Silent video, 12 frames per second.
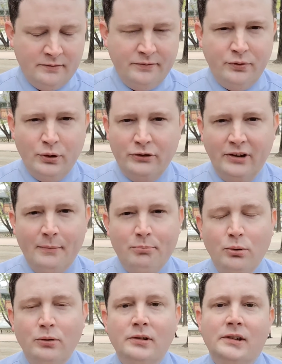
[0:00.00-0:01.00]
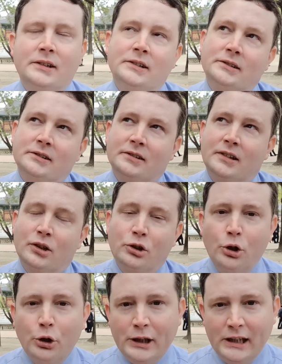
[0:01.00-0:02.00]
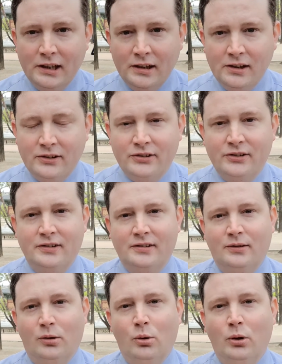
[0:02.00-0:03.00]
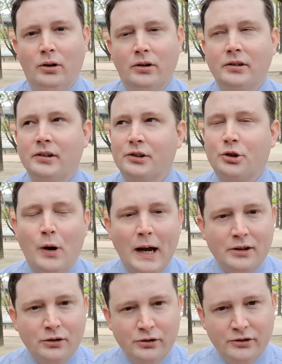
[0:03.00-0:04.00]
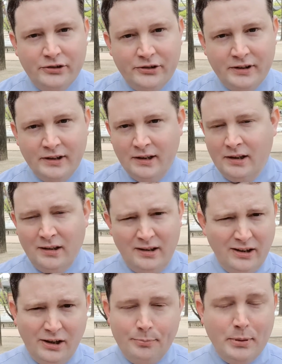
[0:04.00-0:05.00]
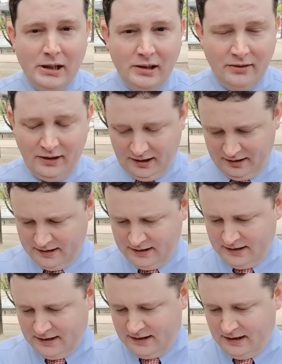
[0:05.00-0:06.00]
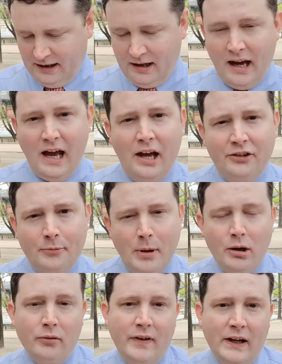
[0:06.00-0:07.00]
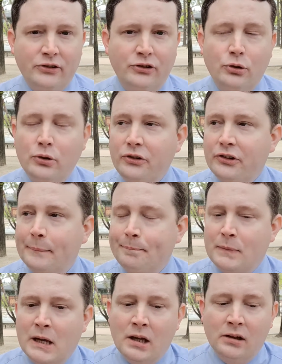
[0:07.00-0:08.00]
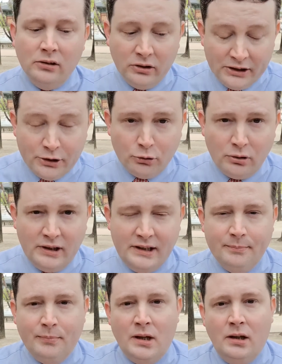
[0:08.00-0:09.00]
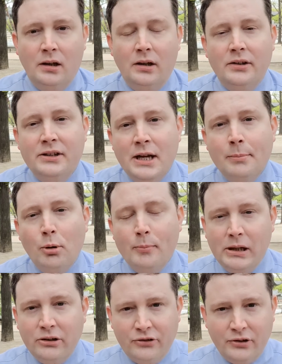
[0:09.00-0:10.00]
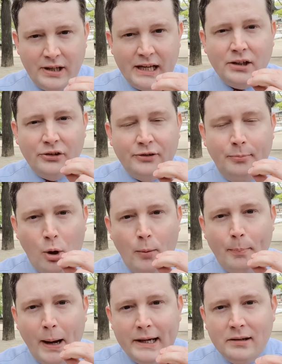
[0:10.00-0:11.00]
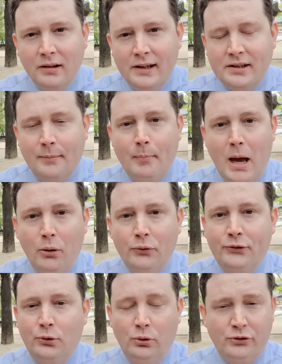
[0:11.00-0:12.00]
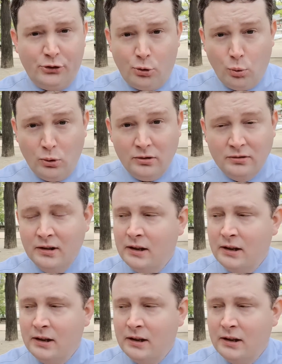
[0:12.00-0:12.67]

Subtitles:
For example, cookies or crackers. It could be anything. As a matter of fact, students, literally, nibble means to take a small bite like a mouse or a squirrel.